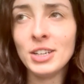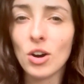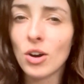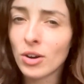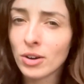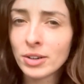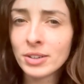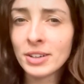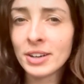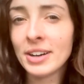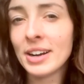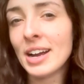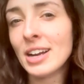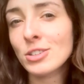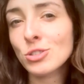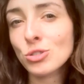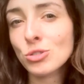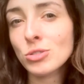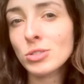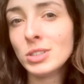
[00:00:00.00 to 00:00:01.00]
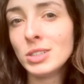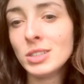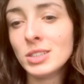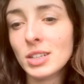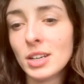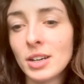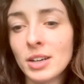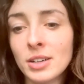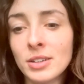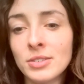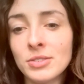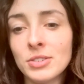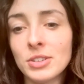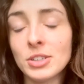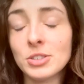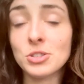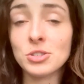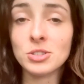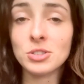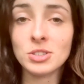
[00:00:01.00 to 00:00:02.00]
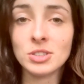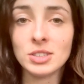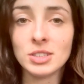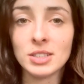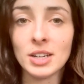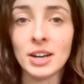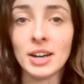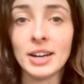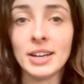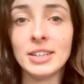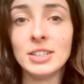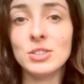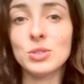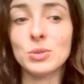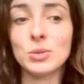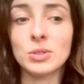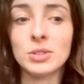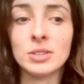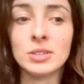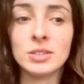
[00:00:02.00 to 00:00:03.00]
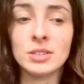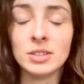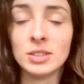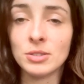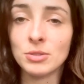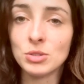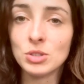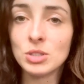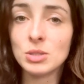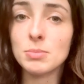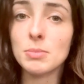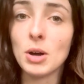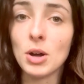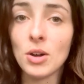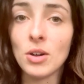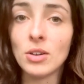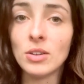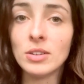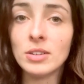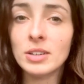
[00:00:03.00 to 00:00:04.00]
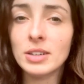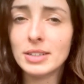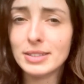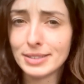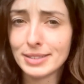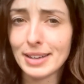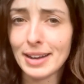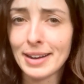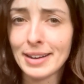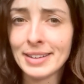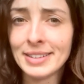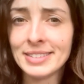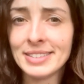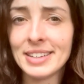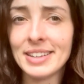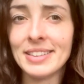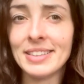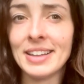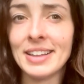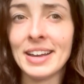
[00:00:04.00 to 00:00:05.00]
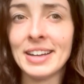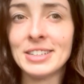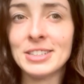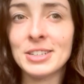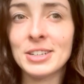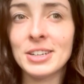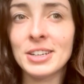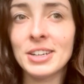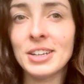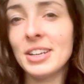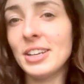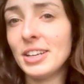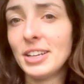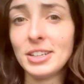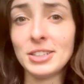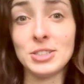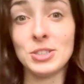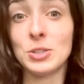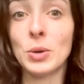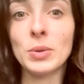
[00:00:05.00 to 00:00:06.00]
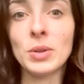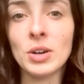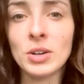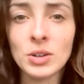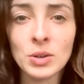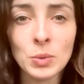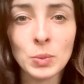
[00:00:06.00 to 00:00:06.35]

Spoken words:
Are there asteroids of a certain size or, small size that it's no longer